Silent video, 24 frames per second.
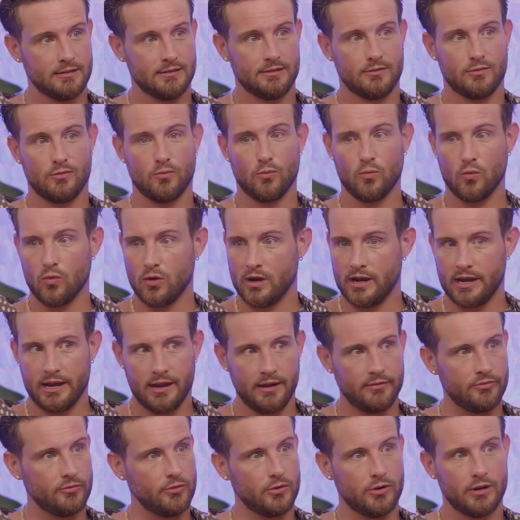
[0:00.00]
He got
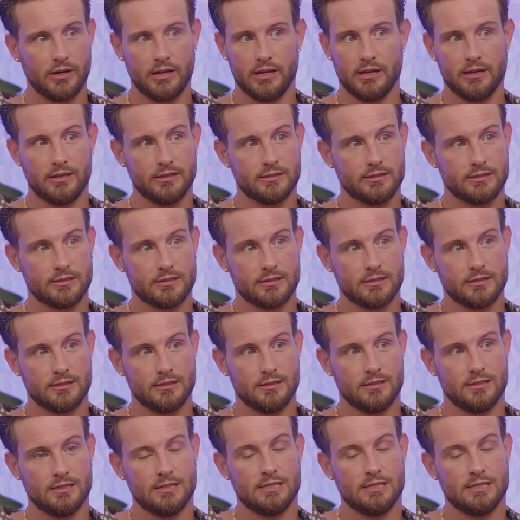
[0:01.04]
it. Who did he connect with?